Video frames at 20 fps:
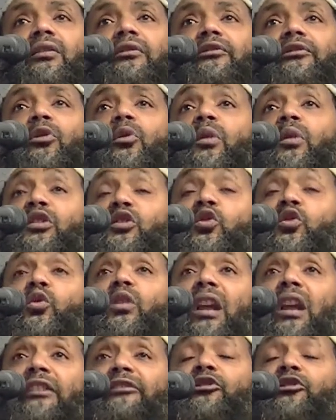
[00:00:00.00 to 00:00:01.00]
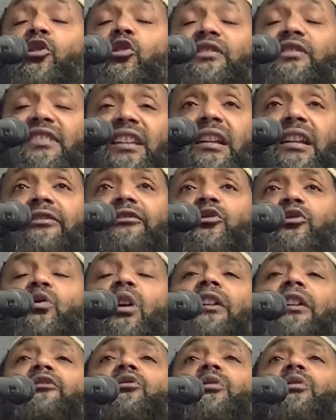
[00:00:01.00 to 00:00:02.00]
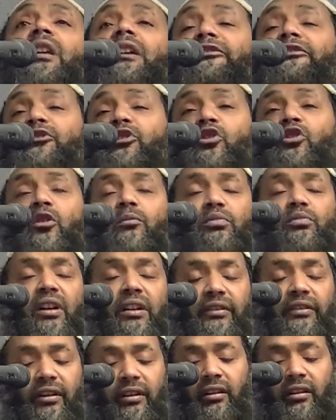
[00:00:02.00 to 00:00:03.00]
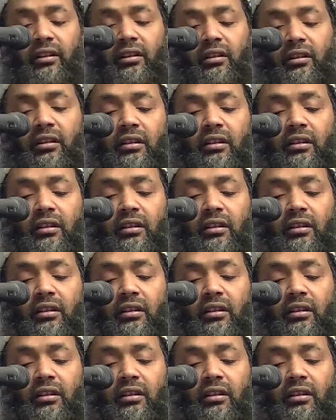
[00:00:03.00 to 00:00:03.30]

For what you love yourself, you have to love for your brother,